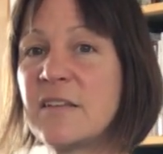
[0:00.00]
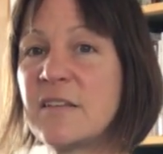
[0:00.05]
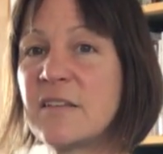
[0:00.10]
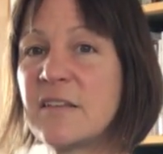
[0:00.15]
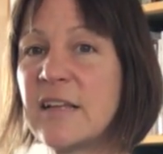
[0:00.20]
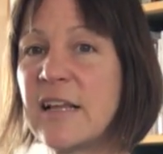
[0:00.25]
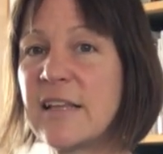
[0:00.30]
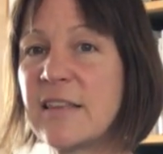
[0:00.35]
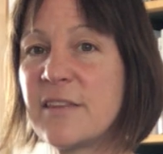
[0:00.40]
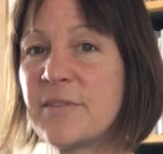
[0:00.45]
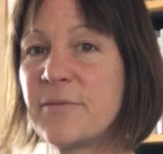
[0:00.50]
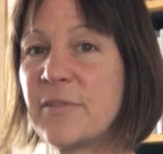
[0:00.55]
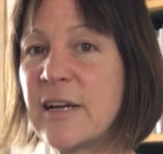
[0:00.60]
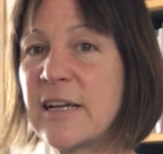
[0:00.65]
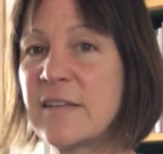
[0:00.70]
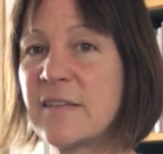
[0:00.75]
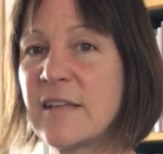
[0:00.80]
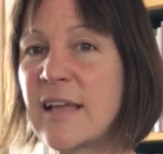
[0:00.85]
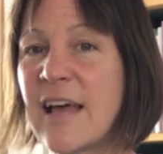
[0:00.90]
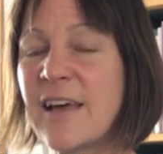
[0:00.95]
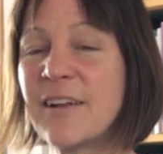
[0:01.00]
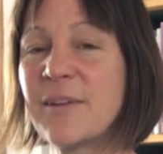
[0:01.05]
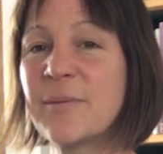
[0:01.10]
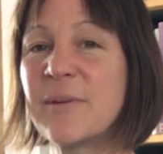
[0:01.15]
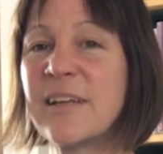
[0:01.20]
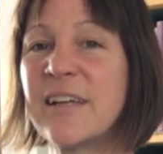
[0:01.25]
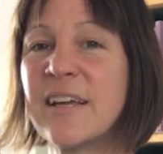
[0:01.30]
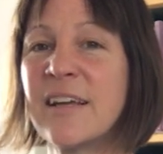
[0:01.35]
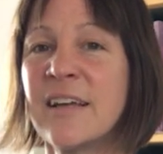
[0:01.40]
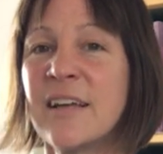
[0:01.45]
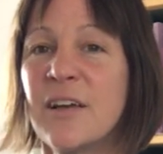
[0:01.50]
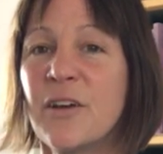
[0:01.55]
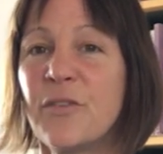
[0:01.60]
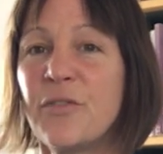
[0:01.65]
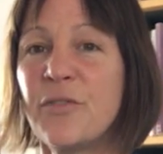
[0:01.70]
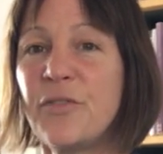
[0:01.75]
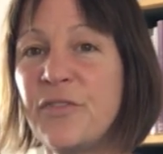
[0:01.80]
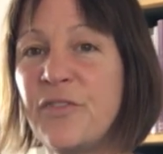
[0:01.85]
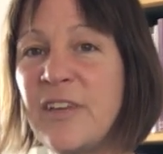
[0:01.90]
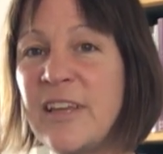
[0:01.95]
Just let them rest down. I'm going to
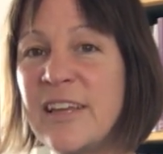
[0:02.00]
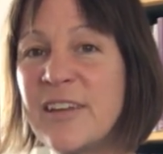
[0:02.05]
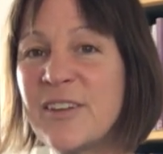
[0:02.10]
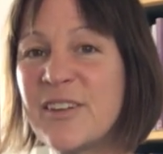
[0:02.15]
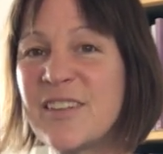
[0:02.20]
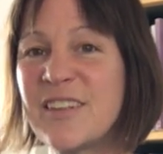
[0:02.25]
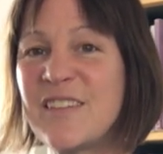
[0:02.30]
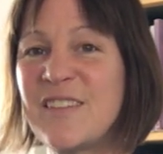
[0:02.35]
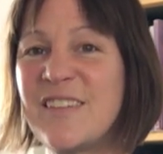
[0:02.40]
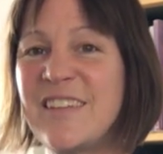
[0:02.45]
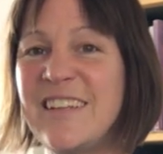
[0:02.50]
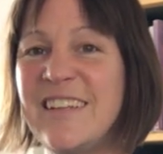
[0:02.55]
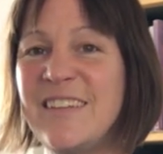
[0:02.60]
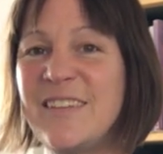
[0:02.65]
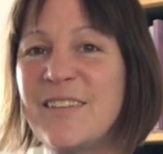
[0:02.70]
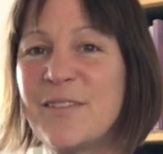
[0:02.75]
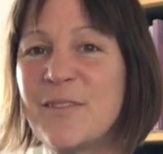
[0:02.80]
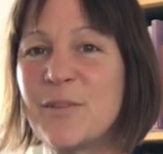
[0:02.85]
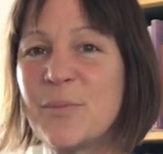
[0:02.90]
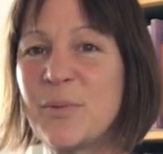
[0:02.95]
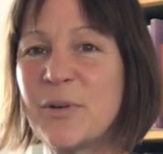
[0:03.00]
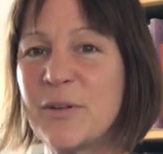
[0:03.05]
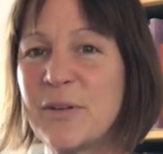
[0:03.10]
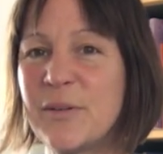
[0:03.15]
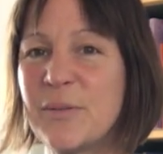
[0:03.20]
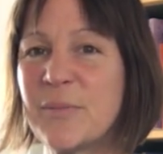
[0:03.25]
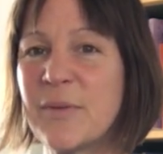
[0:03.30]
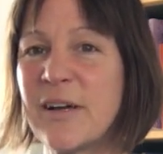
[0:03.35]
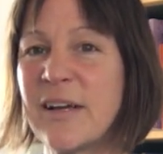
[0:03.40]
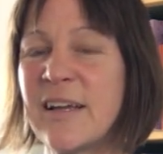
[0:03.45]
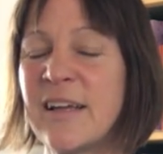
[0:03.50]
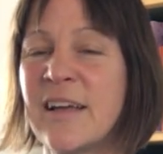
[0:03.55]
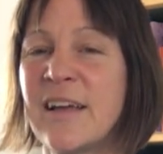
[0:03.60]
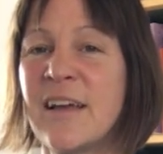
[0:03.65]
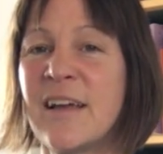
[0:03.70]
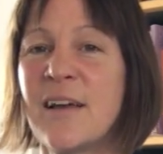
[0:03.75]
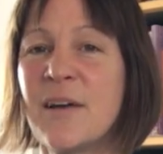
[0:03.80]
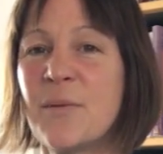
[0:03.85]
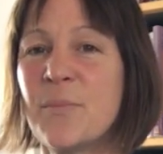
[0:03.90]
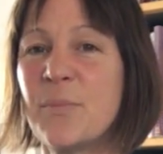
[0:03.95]
feel the seat of the body, my
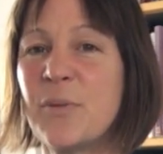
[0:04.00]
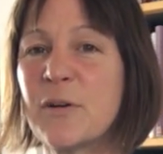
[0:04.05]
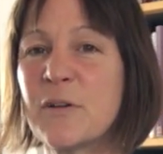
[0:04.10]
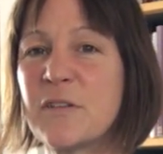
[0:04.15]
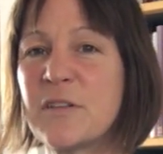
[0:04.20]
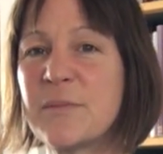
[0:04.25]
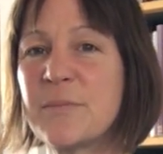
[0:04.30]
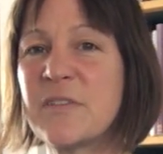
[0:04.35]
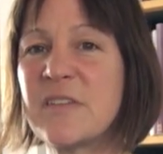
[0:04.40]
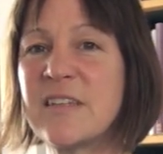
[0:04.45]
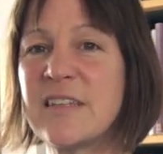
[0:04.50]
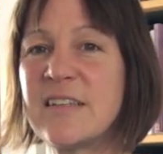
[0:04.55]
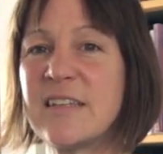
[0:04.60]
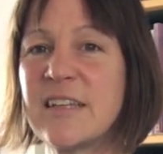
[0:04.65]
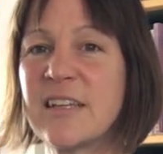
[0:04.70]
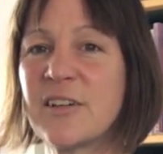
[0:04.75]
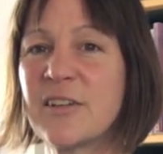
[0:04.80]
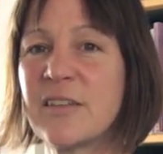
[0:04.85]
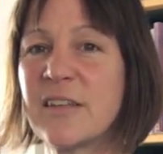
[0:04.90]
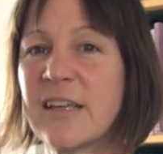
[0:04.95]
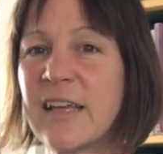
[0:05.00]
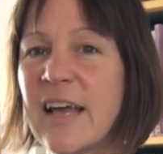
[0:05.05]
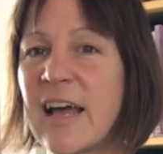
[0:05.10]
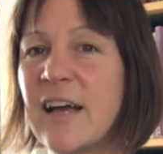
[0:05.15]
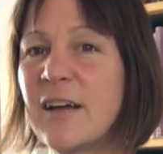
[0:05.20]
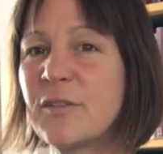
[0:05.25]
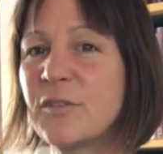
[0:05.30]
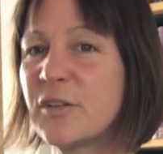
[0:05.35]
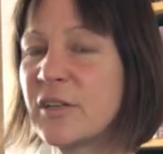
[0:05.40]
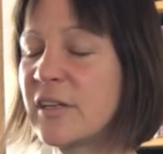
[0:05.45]
bottom sitting on the couch.